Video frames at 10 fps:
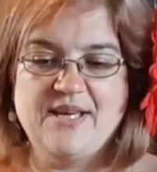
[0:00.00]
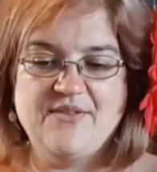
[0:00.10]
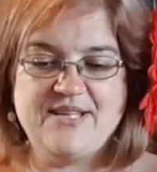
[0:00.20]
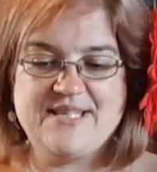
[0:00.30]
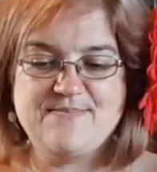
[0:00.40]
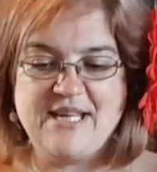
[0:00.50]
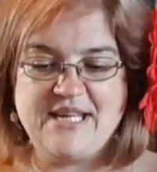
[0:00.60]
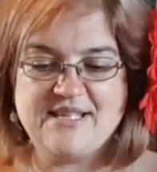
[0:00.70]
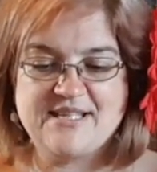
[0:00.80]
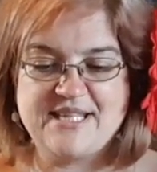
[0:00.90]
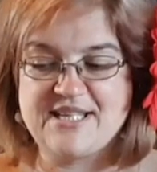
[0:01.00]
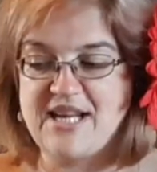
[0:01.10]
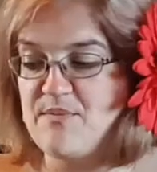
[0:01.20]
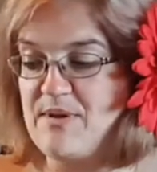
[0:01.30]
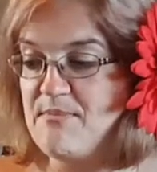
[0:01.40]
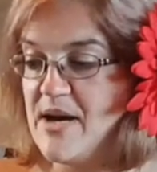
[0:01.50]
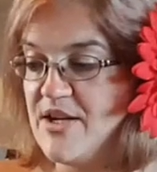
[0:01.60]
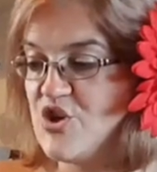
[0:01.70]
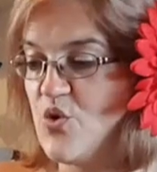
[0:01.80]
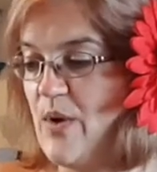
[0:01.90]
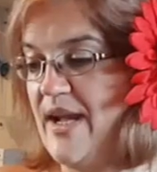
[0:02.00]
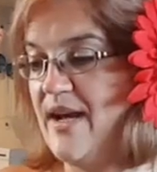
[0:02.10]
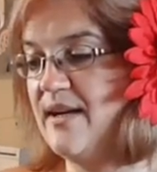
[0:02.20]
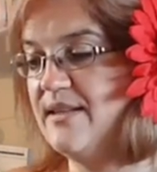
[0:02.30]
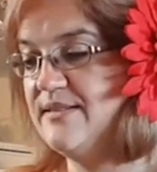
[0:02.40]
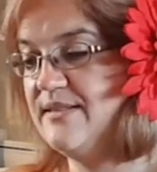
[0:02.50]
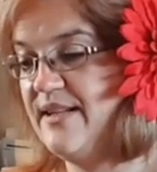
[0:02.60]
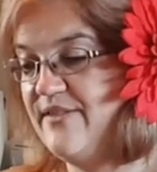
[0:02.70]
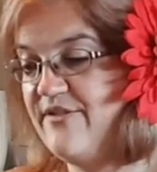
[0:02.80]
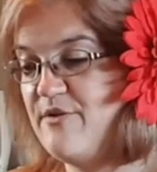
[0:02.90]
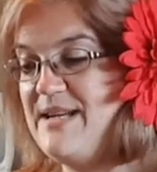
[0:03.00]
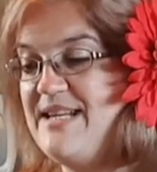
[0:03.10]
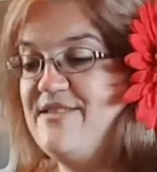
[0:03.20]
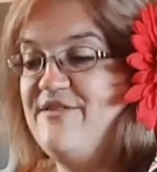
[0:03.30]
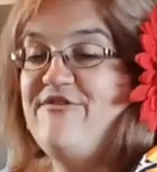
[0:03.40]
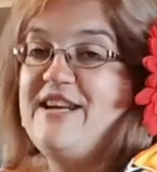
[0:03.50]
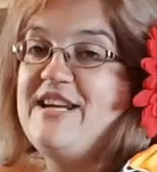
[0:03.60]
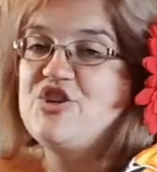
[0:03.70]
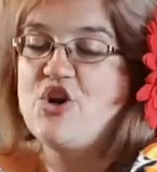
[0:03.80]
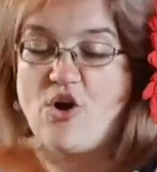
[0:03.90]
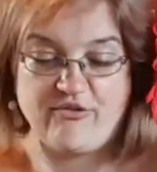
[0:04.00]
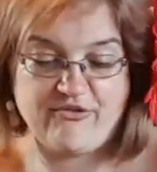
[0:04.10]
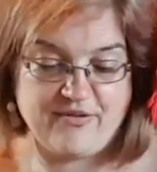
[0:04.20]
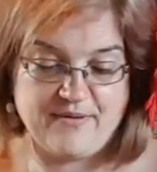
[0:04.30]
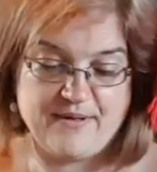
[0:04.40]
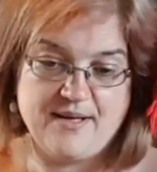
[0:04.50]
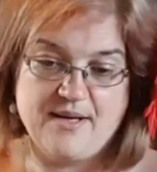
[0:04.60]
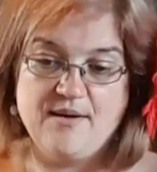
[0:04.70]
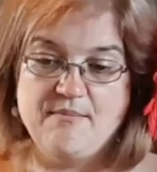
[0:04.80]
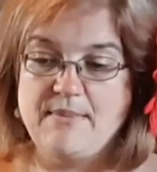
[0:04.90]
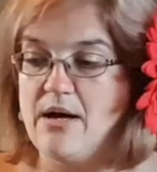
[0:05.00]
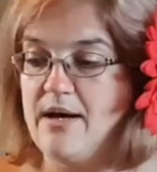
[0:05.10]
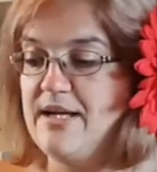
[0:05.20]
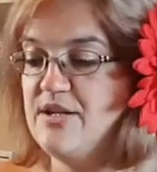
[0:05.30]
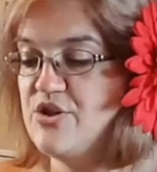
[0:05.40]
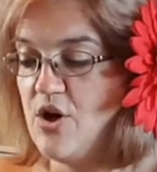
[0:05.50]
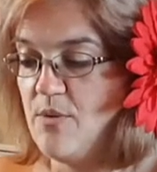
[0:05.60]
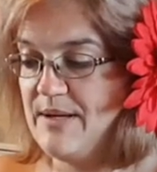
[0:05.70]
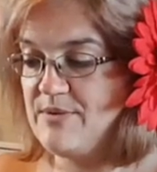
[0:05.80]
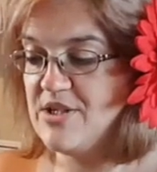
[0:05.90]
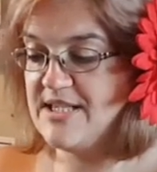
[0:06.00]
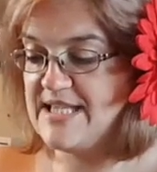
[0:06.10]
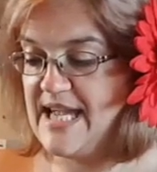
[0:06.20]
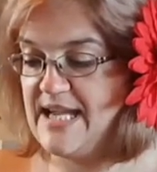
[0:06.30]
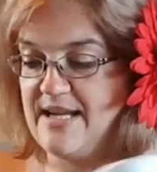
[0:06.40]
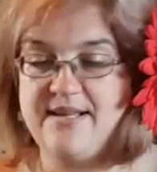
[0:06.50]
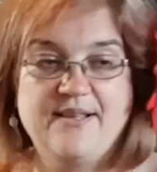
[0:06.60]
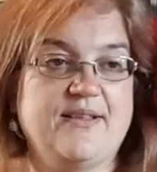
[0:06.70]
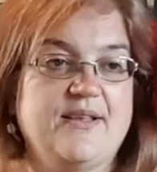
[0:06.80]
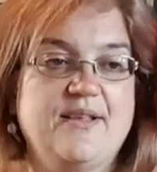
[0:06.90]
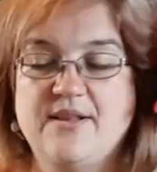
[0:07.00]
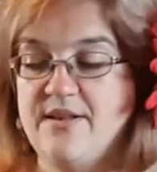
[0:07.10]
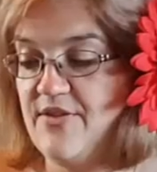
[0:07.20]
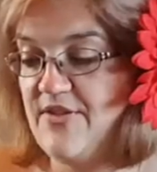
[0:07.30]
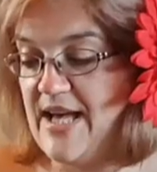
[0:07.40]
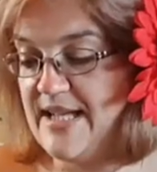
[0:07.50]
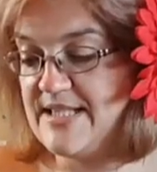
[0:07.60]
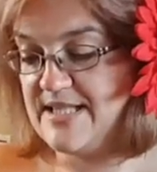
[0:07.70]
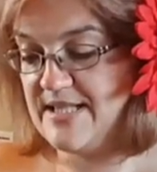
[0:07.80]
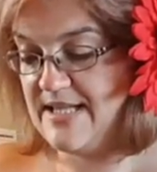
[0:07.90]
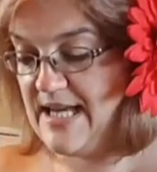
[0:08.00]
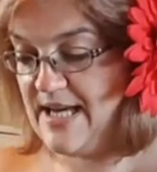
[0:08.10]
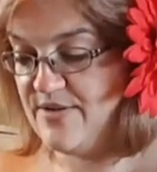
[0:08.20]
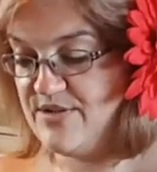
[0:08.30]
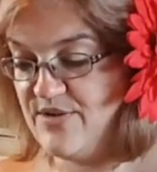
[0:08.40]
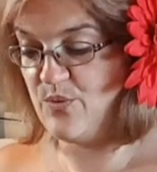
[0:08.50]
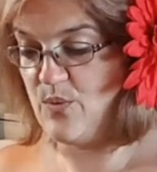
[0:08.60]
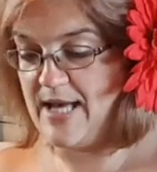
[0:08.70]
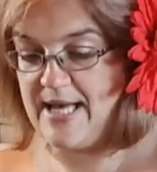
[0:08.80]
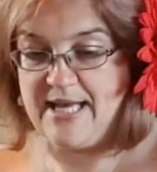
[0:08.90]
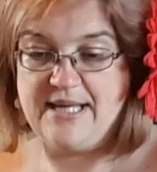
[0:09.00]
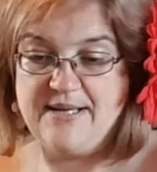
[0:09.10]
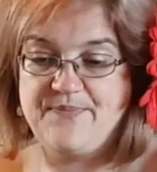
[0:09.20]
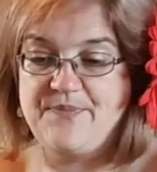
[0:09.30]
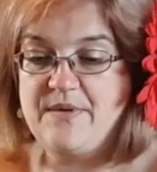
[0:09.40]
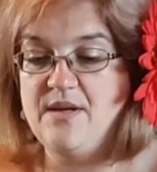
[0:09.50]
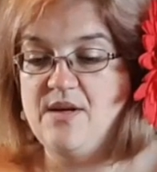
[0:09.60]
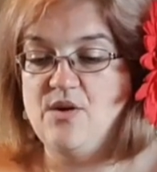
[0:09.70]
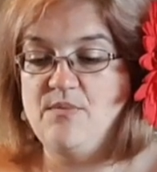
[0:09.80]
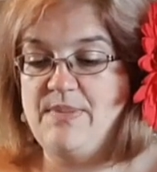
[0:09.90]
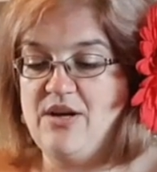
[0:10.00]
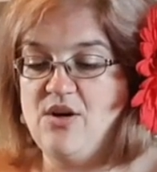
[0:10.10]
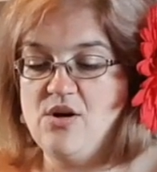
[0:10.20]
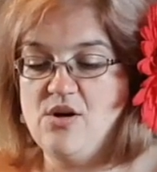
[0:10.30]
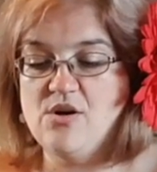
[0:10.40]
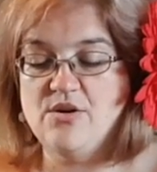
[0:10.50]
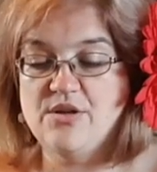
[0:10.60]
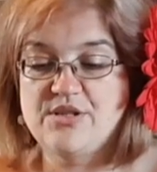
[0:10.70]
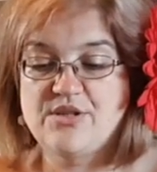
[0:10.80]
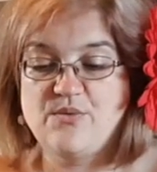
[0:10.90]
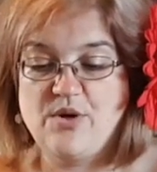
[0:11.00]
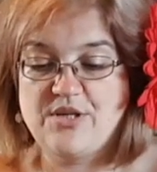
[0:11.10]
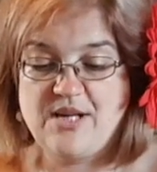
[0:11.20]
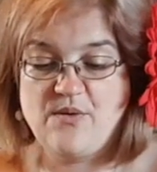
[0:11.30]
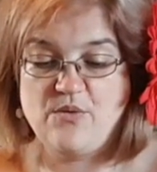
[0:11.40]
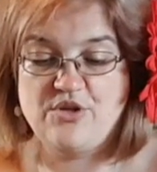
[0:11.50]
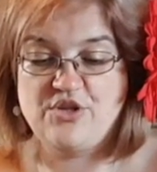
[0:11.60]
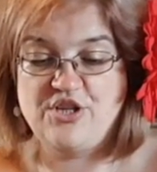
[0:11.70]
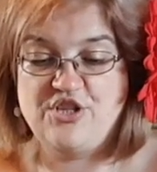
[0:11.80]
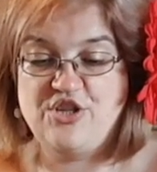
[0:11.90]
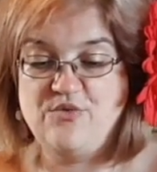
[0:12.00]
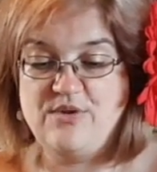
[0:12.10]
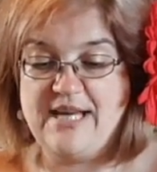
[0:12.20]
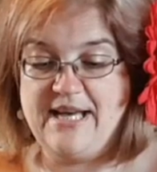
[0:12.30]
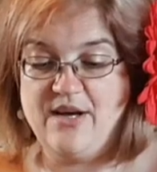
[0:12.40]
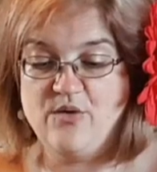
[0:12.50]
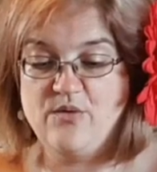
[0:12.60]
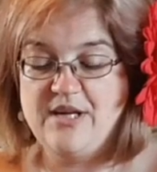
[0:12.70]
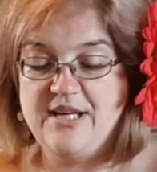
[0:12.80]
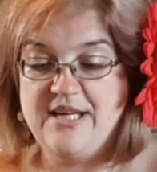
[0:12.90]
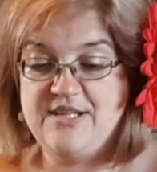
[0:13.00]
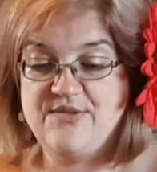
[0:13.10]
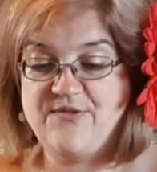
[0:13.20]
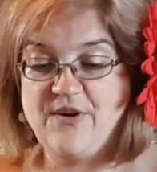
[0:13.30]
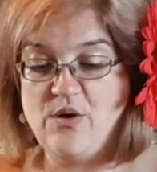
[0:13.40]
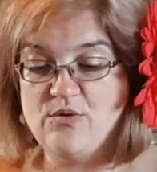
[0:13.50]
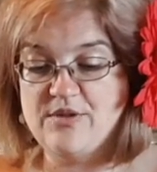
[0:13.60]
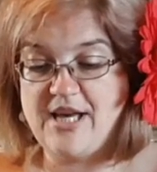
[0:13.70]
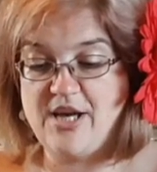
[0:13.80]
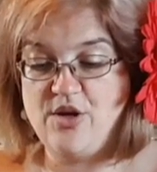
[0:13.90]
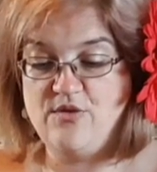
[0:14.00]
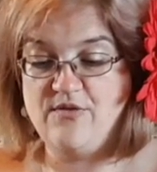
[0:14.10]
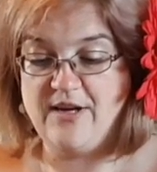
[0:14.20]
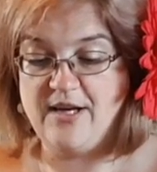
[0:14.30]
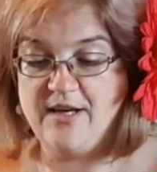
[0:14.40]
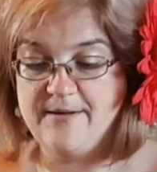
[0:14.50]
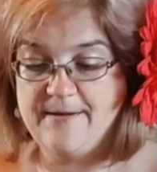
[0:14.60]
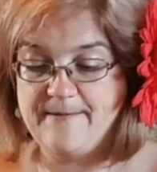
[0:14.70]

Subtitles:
This means that it's going to be much quicker for me to finish off my top. I'm just going to take that out way, because what I want to do now is fold over